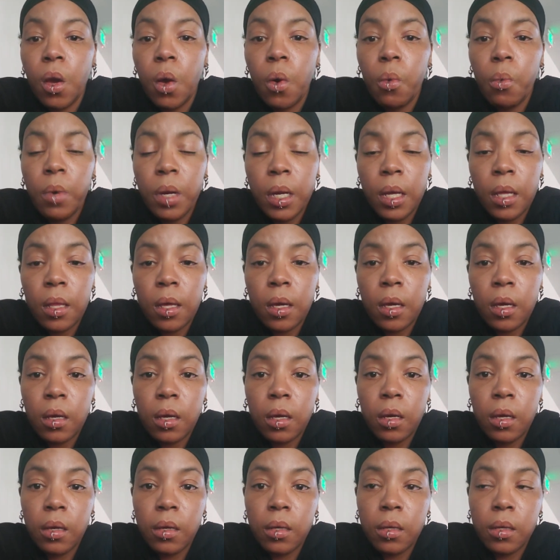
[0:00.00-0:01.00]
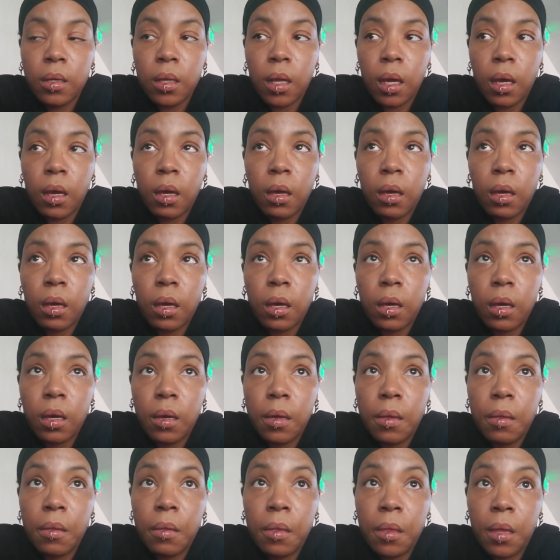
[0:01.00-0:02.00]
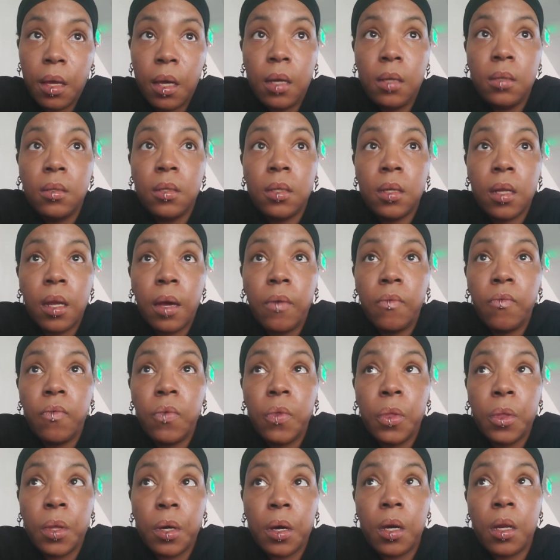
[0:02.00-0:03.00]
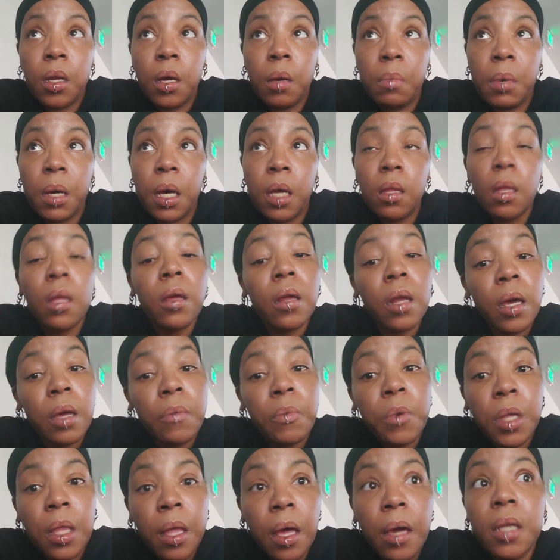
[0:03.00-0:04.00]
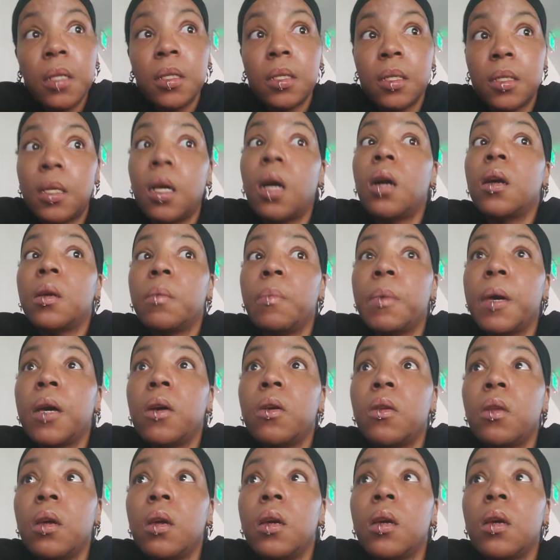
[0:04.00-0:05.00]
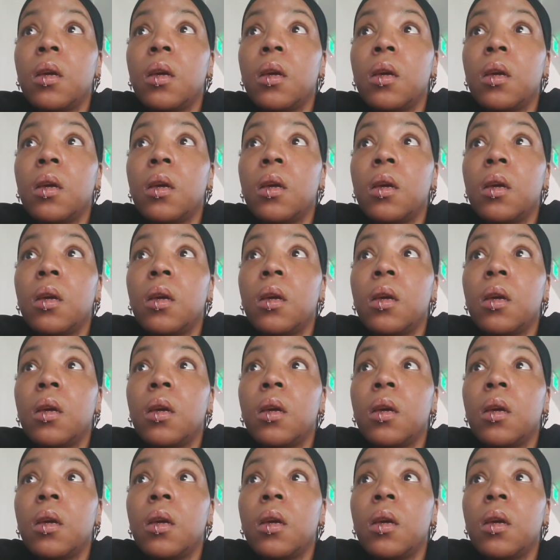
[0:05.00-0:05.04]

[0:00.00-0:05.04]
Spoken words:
one of the things that I've thought about that I would like to talk about,